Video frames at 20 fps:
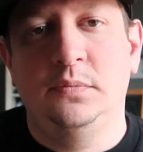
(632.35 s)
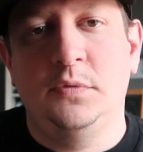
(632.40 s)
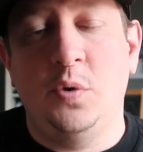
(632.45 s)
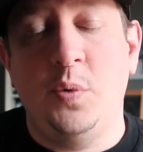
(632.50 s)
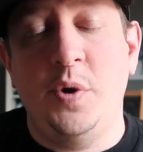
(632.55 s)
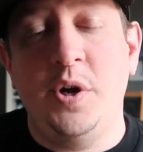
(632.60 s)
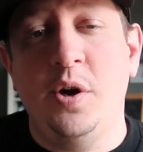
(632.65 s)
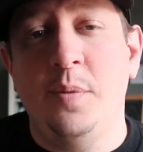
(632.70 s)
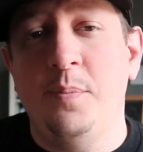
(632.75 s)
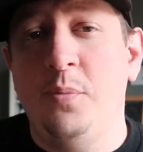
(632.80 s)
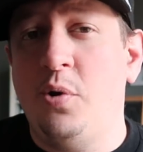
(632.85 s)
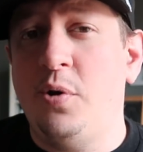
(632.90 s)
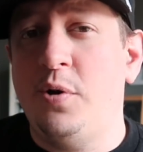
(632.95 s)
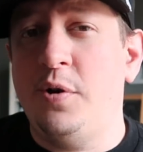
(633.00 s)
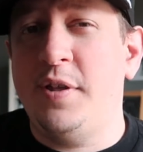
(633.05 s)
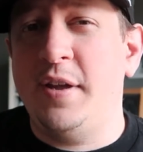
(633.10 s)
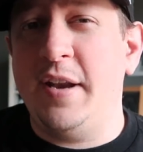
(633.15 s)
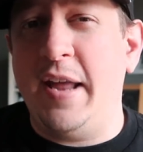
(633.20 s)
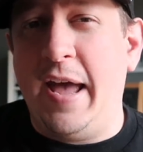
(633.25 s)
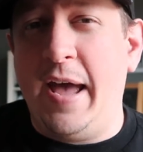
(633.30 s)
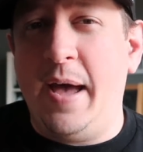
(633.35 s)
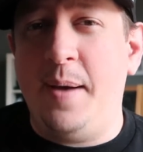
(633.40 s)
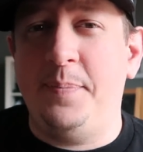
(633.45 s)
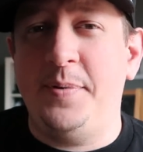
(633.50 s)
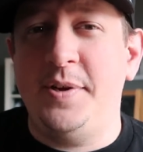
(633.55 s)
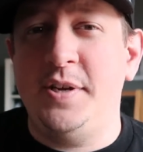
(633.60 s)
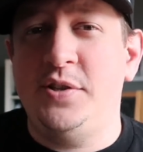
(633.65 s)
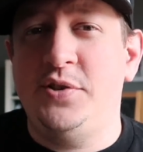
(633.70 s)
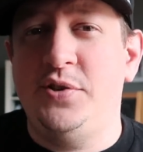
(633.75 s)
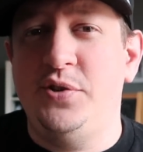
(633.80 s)
We are more than
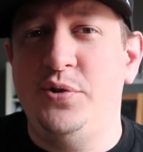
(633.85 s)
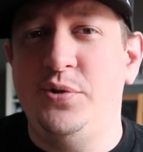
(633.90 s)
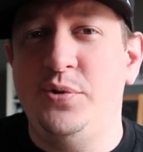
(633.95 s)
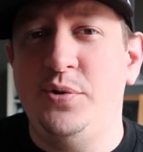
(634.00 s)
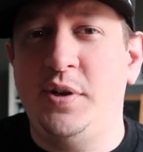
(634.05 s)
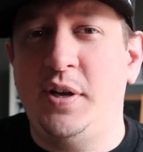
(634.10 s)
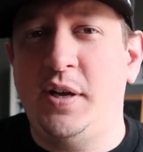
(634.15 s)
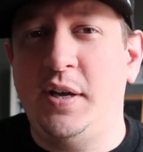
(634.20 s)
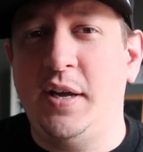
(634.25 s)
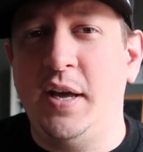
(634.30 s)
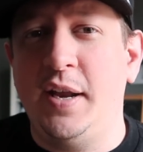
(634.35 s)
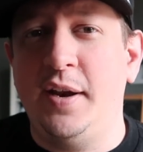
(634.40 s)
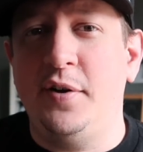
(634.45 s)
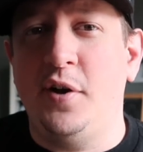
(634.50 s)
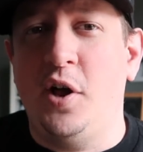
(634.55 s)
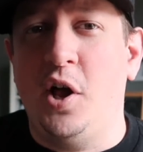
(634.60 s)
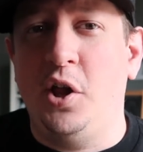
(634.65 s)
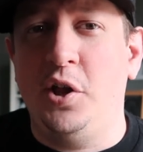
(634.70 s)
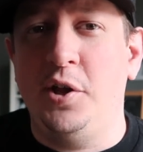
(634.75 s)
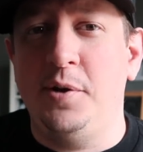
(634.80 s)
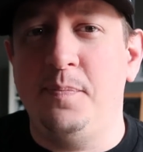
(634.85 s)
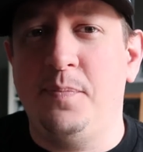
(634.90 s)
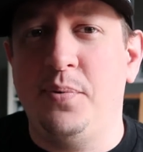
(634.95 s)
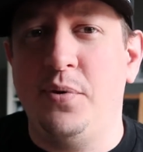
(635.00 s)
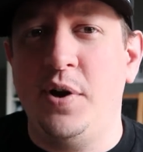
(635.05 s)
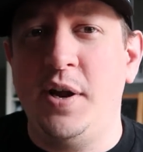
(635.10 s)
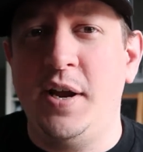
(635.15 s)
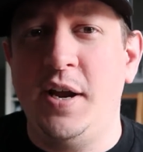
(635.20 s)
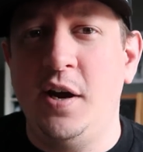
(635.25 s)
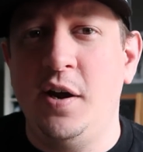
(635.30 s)
happy to get it all in
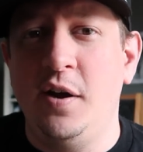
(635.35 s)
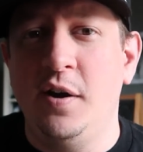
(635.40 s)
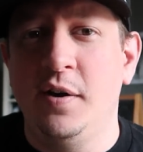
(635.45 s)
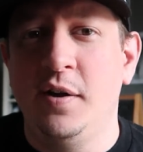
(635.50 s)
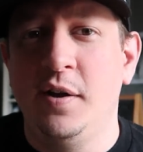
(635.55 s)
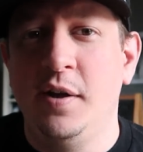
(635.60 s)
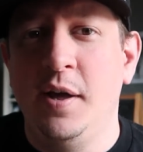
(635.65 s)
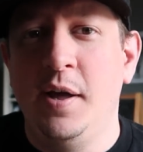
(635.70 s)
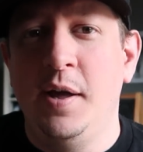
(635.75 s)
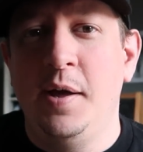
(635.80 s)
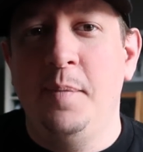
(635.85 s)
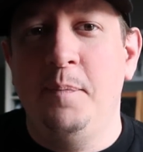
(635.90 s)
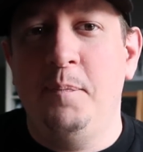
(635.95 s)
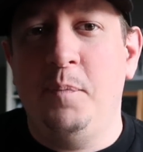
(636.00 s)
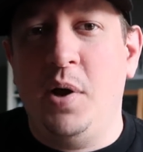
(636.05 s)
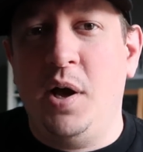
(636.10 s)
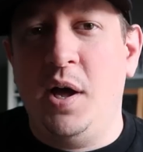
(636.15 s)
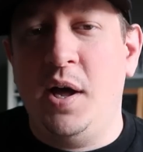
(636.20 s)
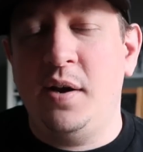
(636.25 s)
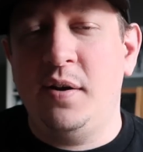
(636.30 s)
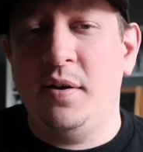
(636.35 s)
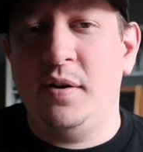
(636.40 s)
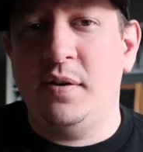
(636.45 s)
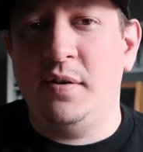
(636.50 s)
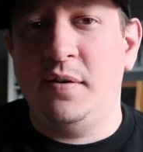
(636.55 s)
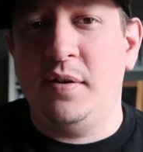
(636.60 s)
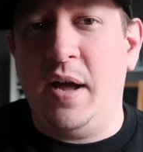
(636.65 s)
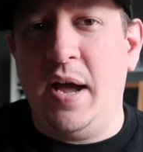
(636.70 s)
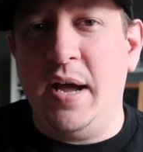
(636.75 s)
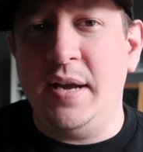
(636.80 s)
pre here, but
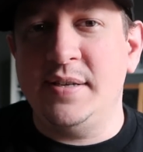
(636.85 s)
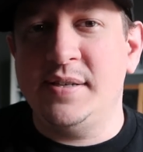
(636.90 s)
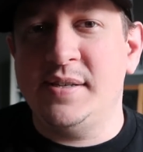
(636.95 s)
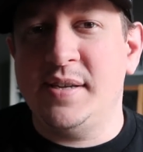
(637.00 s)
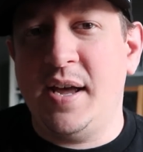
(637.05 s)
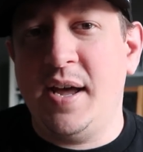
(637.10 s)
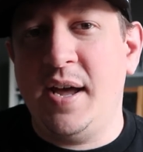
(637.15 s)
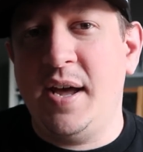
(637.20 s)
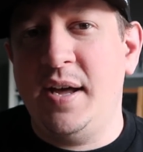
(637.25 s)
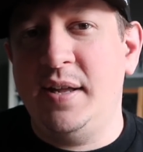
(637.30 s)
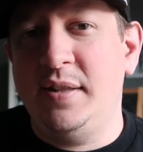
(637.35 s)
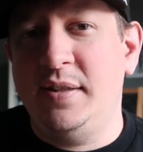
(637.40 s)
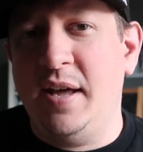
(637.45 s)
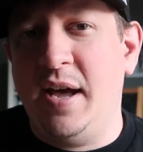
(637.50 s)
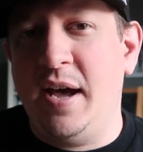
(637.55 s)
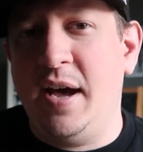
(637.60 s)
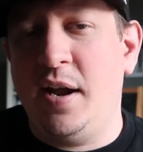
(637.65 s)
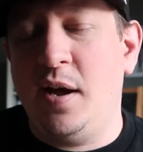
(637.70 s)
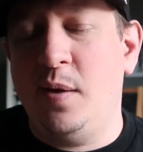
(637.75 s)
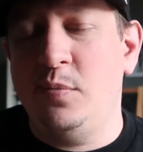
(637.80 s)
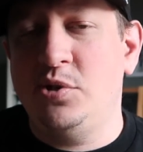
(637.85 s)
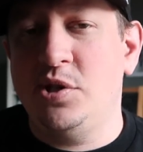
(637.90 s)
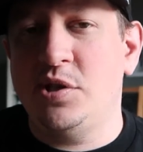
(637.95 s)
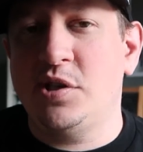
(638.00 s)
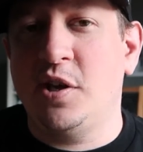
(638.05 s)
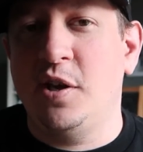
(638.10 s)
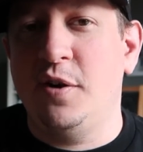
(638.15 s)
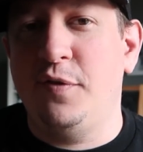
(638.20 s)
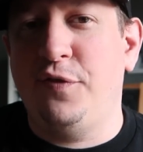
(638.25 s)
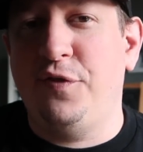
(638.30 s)
I decide that I'm
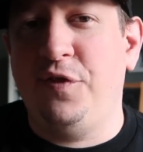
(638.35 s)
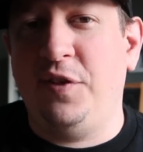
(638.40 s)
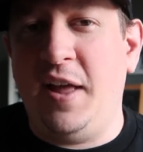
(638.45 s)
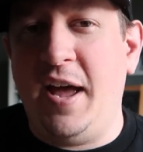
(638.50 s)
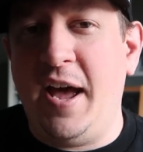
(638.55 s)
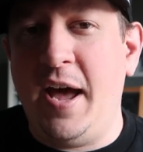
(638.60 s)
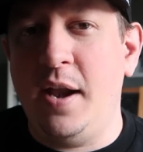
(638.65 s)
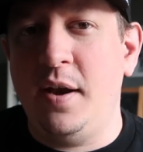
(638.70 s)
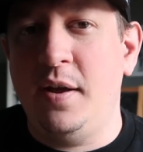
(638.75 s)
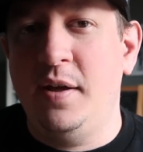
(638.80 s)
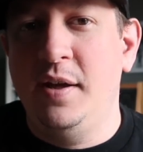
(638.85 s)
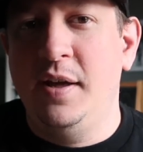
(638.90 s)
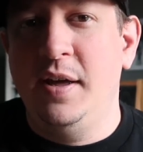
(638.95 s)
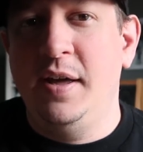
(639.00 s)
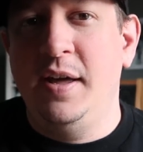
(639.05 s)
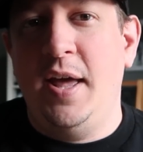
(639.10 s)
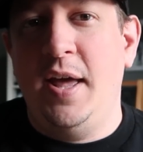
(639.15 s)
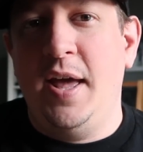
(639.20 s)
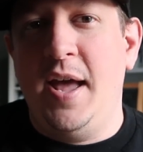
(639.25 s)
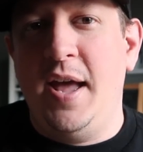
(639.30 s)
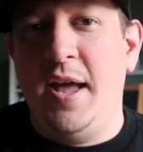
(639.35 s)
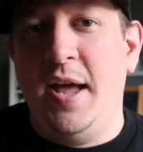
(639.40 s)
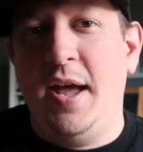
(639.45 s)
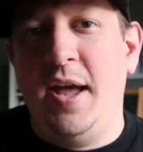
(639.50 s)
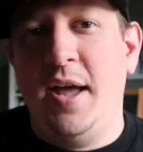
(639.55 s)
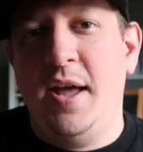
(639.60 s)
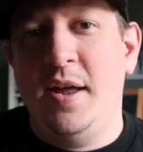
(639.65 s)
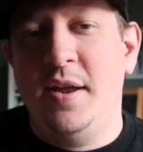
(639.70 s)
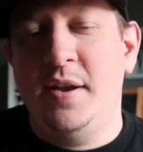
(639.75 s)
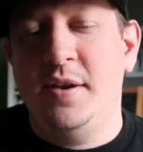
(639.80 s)
just going to flat,
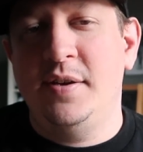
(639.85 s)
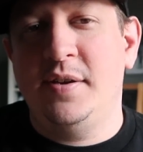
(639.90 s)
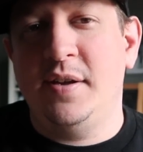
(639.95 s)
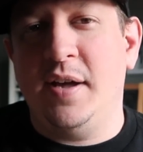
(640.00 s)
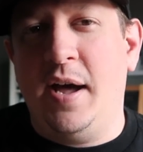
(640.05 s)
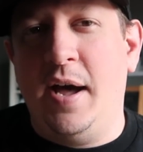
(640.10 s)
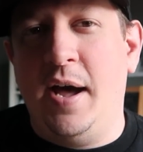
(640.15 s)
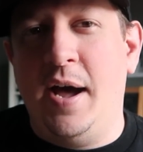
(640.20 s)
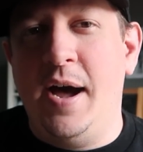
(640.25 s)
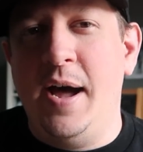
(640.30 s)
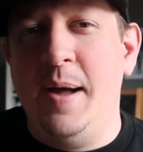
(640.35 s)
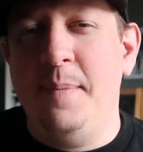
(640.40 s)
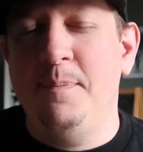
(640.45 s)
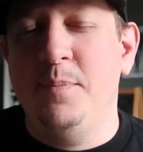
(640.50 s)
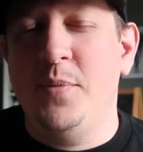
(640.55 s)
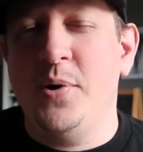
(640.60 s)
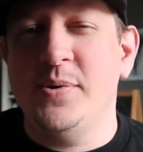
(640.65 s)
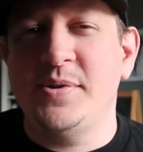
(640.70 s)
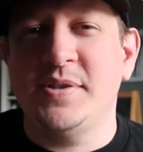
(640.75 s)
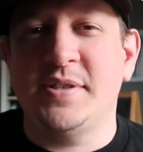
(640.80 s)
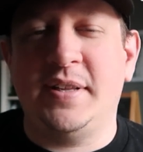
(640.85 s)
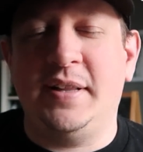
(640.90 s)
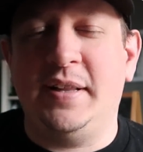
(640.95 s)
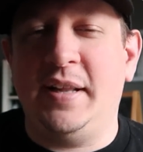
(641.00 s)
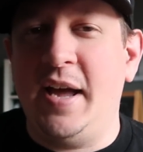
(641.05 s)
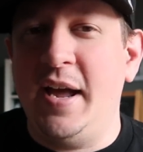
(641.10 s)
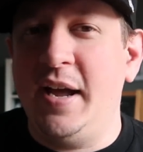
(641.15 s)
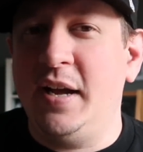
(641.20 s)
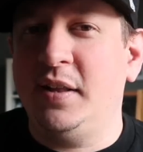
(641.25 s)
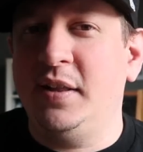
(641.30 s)
and I'm most
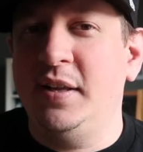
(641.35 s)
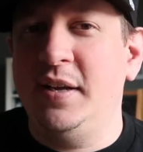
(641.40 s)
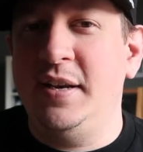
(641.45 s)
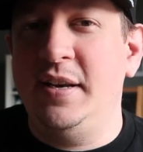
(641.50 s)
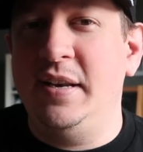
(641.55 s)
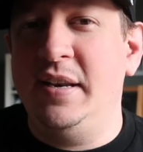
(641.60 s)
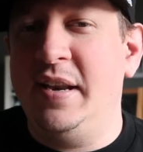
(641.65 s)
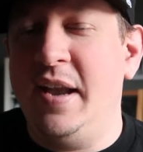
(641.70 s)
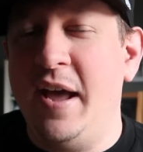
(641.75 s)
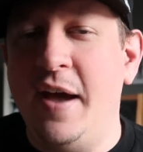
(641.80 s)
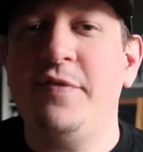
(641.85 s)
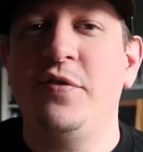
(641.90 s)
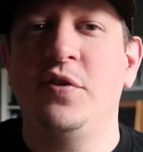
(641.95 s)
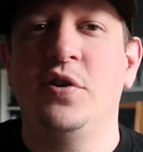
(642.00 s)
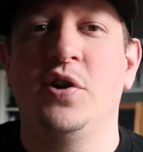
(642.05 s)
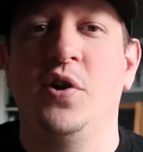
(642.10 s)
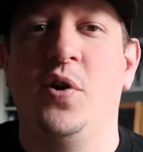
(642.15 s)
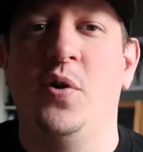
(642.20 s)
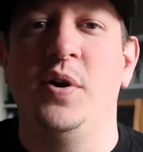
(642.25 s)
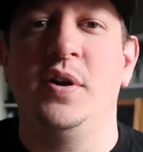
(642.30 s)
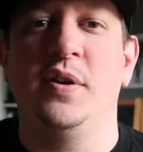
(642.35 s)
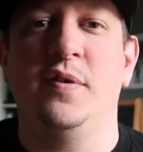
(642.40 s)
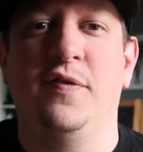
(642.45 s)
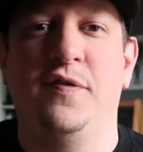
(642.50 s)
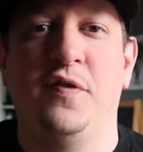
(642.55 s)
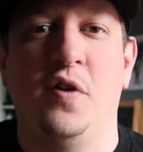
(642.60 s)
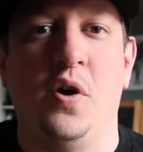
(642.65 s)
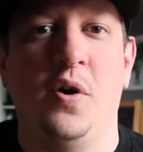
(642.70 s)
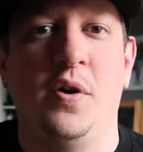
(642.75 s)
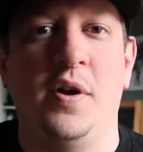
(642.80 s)
likely never going to
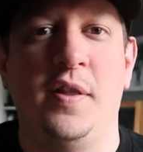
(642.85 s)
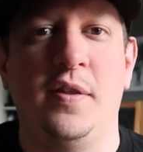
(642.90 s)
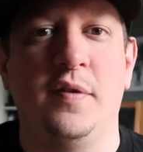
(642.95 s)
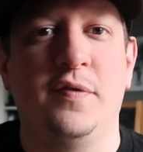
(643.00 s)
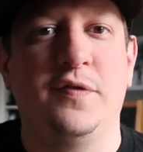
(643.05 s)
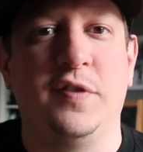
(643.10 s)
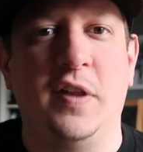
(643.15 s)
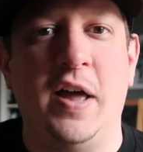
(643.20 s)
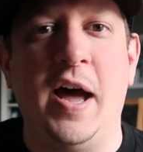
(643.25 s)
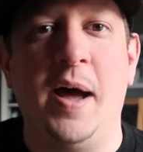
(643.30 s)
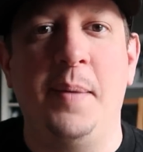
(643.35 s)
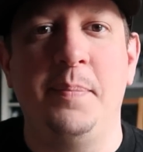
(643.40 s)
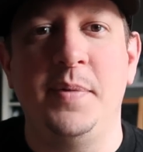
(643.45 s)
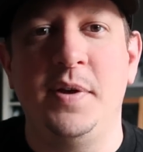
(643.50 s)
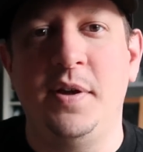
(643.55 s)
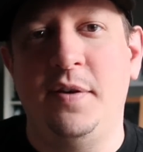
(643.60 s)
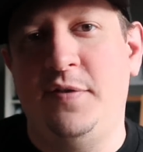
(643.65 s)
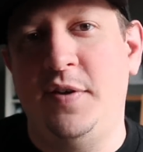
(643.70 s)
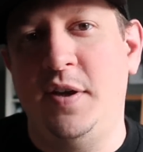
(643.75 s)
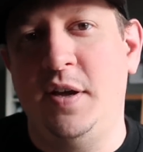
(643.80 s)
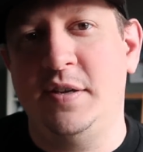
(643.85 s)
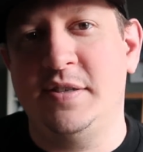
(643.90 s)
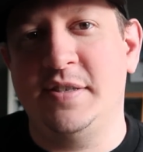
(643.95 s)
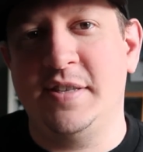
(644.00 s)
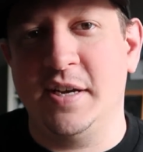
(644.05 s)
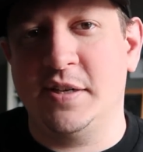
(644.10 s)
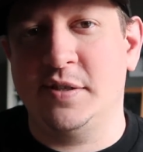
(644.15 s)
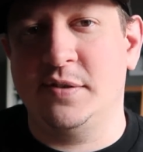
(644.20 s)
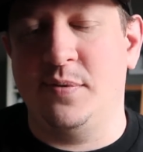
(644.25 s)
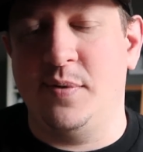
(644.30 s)
fold on the flop if he
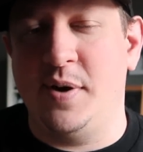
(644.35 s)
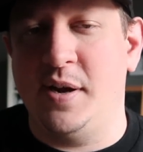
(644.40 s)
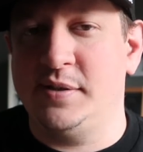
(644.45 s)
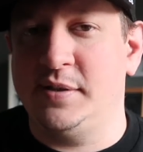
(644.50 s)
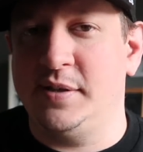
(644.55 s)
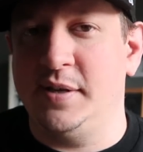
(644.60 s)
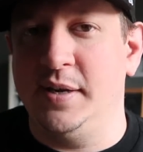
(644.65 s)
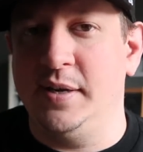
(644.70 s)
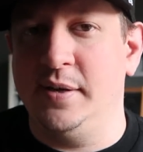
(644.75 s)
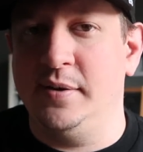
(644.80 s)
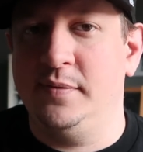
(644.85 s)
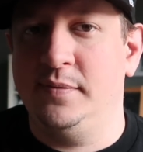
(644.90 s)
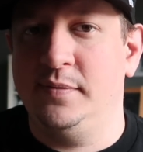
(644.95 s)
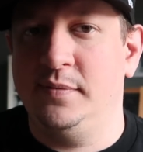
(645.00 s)
sticks the rest in.